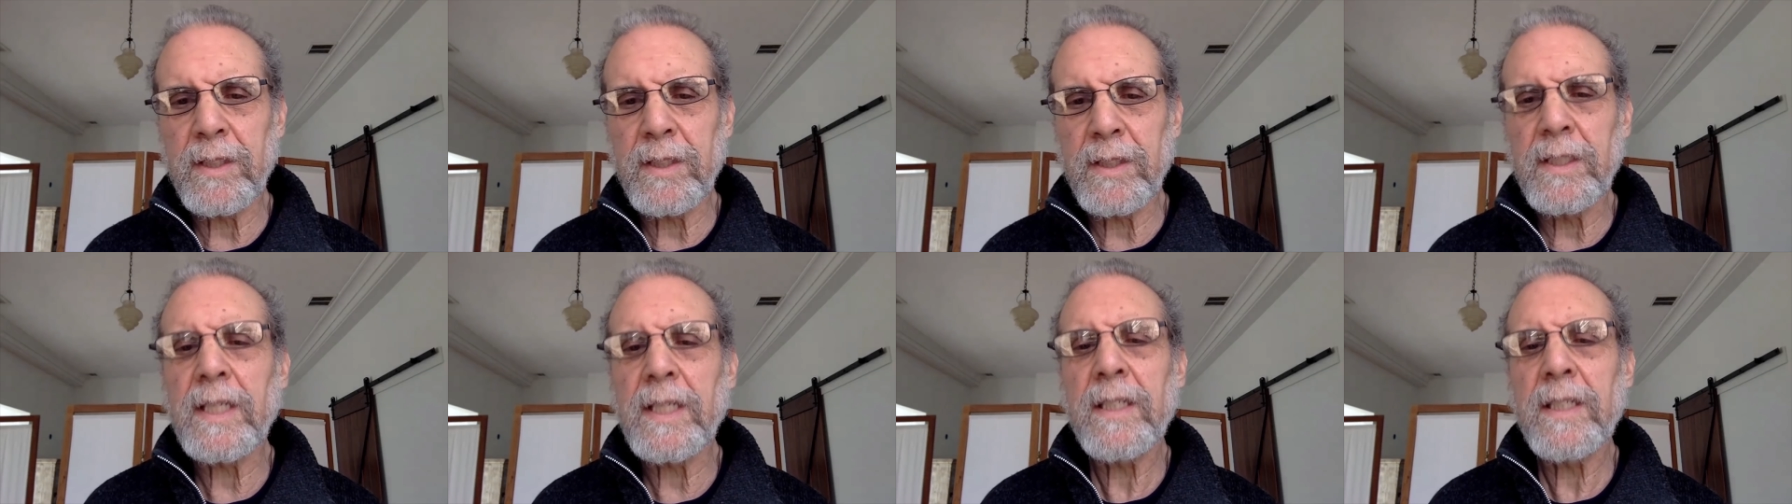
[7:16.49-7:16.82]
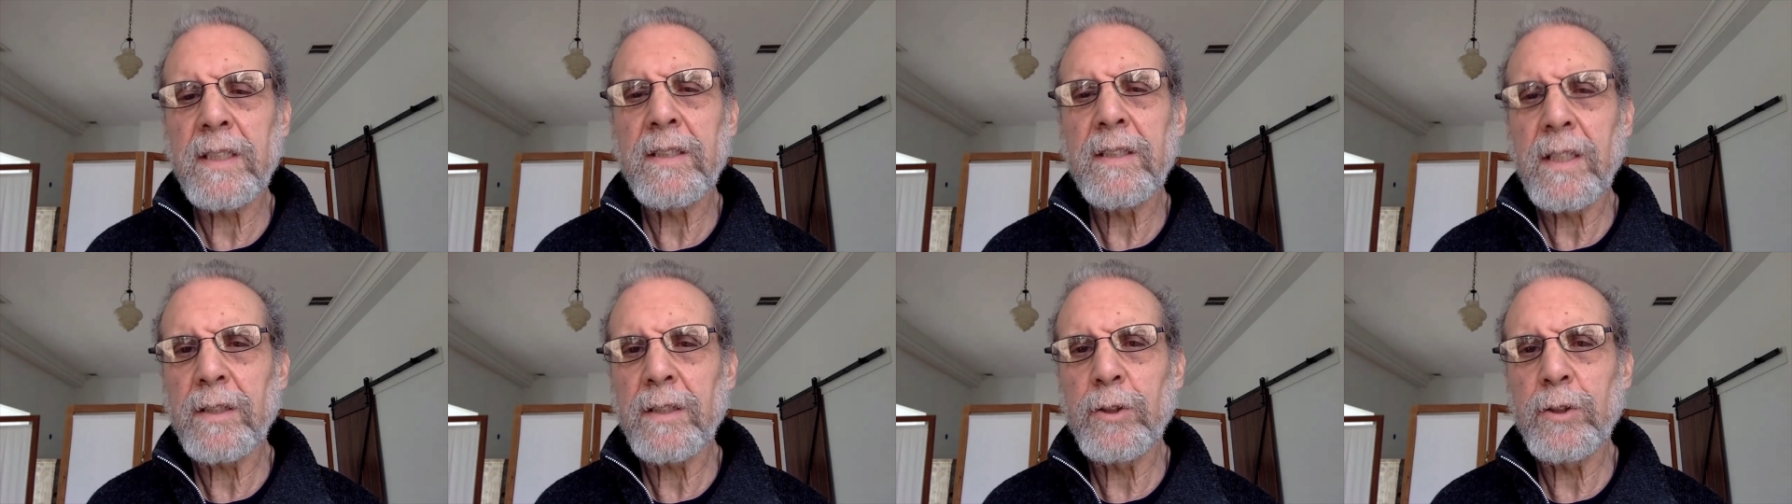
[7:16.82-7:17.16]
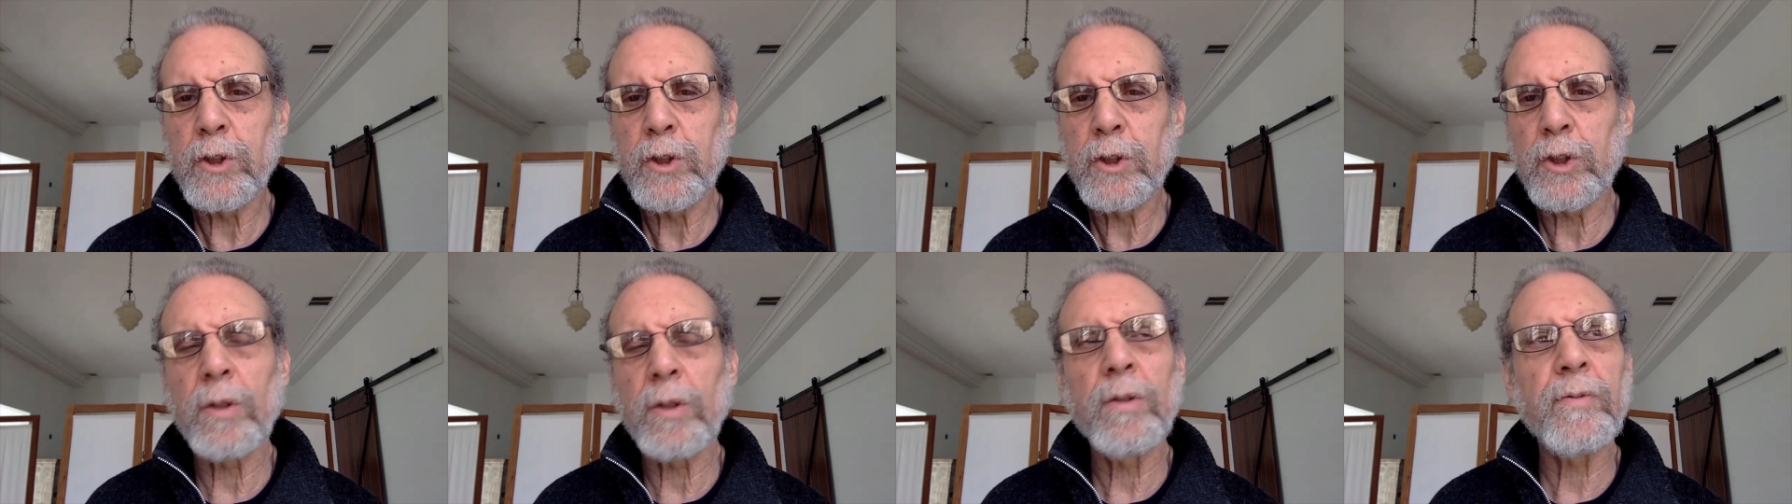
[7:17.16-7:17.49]
The data
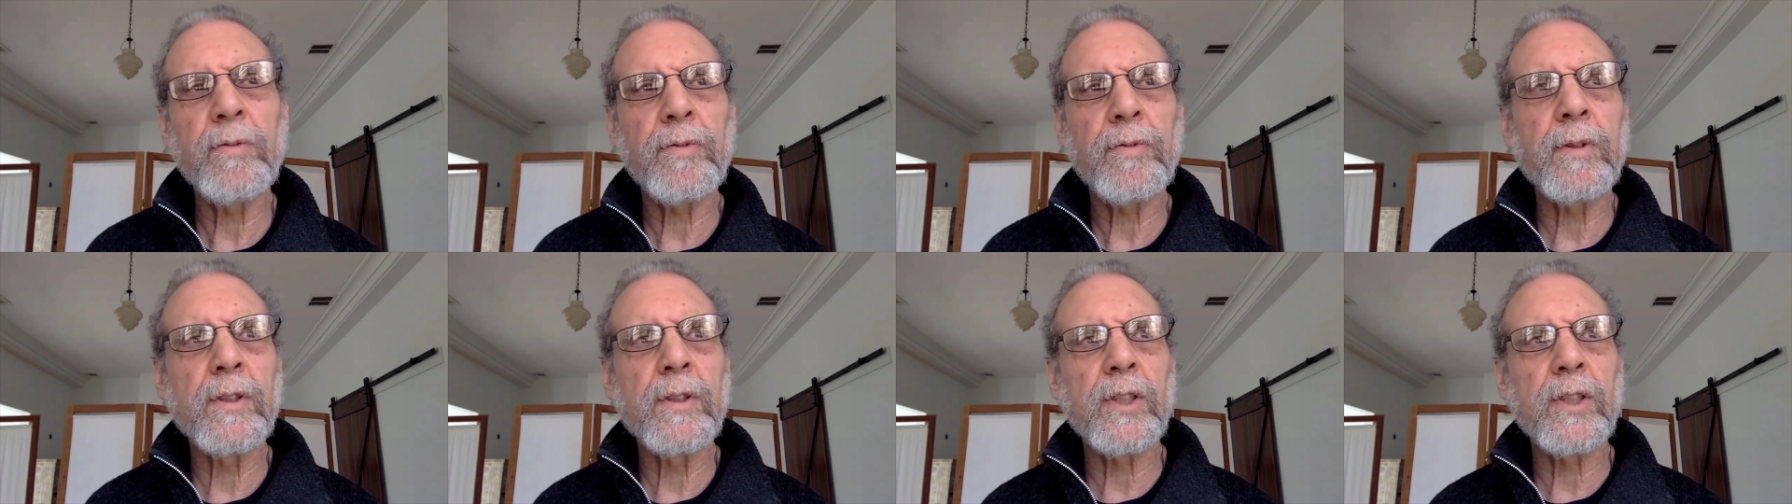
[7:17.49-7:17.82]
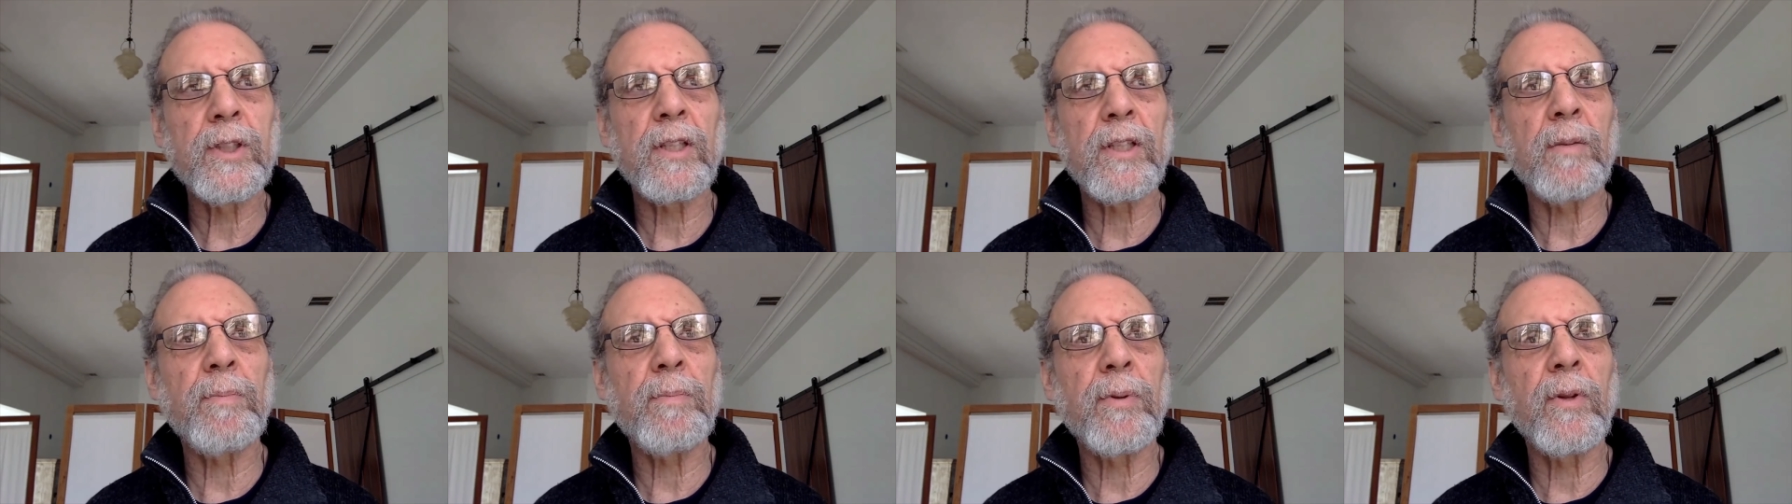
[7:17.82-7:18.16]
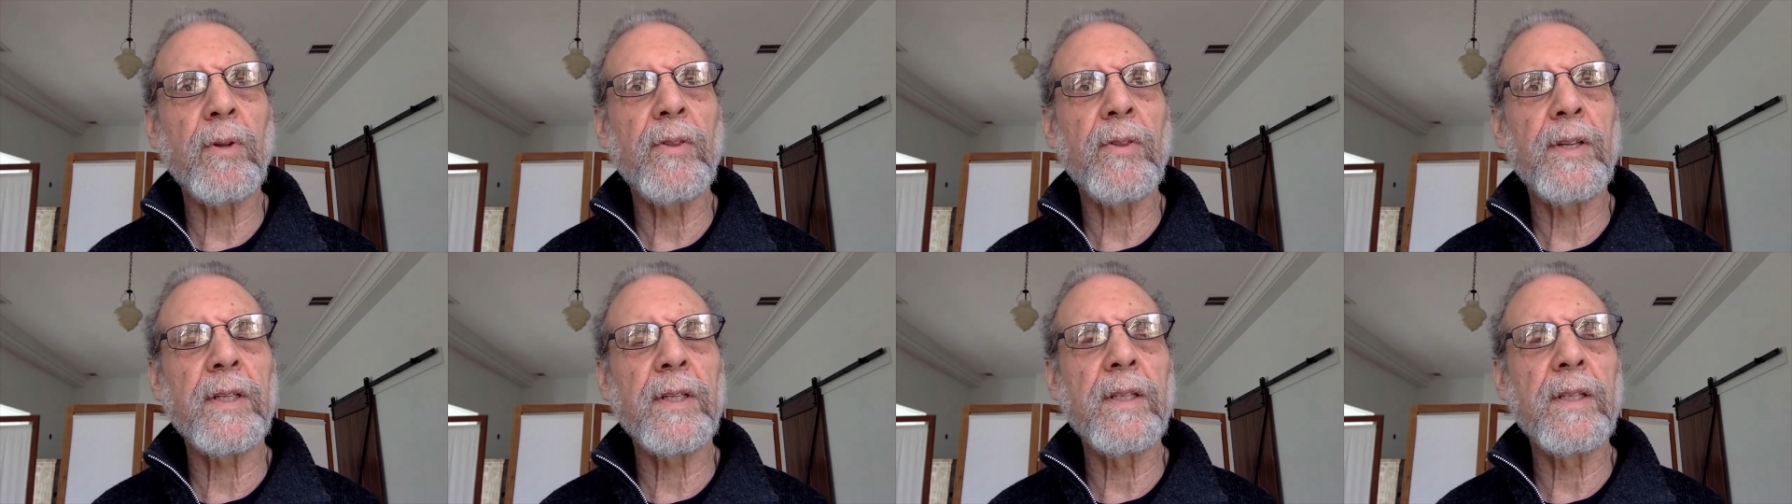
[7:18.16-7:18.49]
does show, for
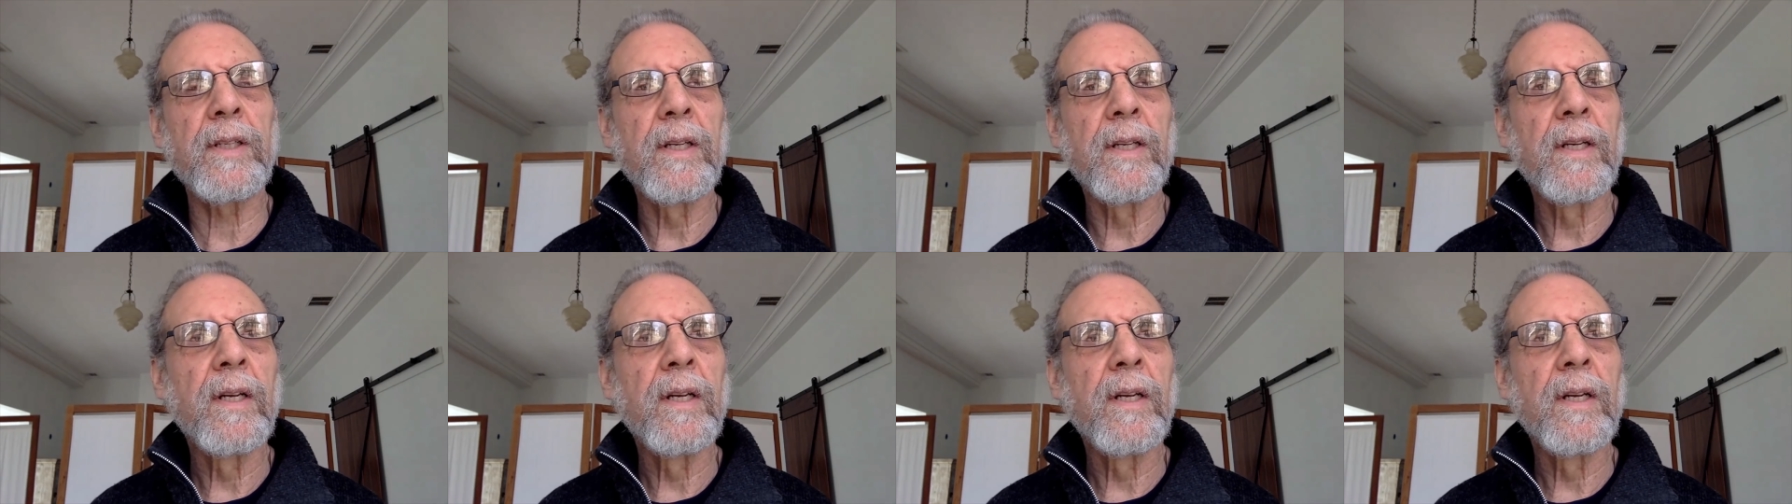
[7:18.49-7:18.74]
example, that